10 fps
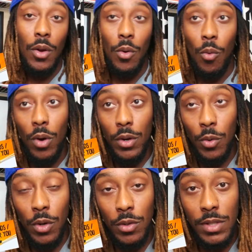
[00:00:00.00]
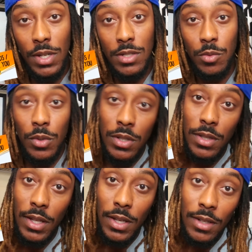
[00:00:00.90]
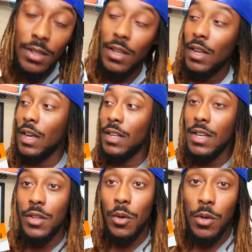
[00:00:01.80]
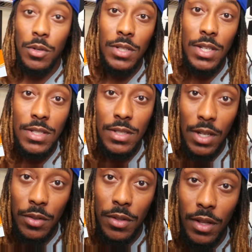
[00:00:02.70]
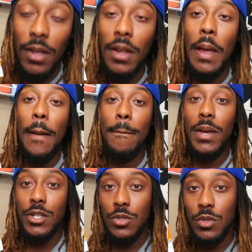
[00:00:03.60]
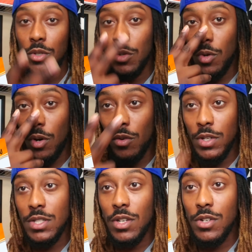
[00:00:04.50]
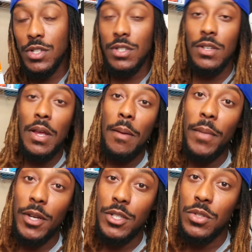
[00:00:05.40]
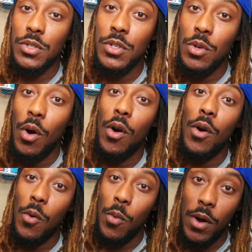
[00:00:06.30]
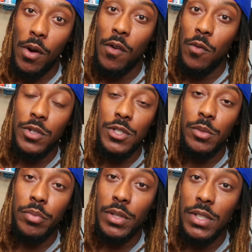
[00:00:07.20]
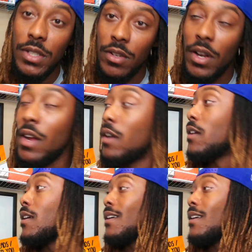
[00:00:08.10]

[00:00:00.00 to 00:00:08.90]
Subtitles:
One oil does one thing, another oil does another thing. Make sure you are researching, make sure you are aware of what you're putting in your hair.